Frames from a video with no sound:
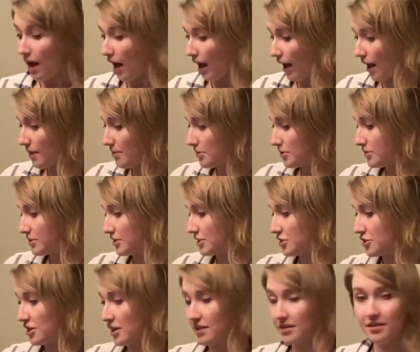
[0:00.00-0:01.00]
I'm using
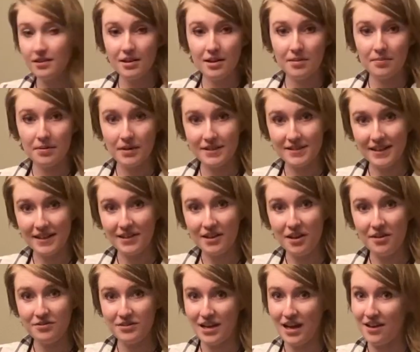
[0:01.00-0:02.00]
gin because I
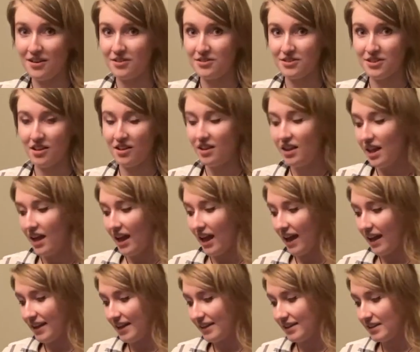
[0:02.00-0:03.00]
love Tattersall,
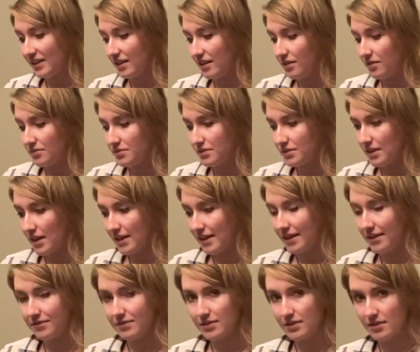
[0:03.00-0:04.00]
and it gives
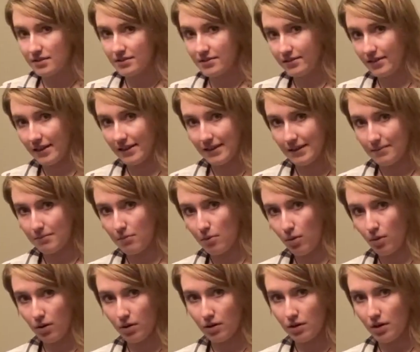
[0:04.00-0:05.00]
it a slightly
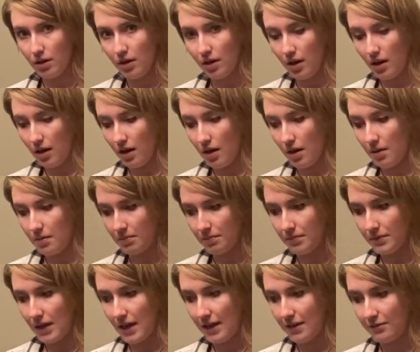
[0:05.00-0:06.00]
more
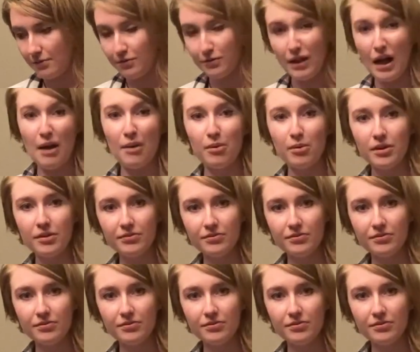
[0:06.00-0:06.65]
kind of flowery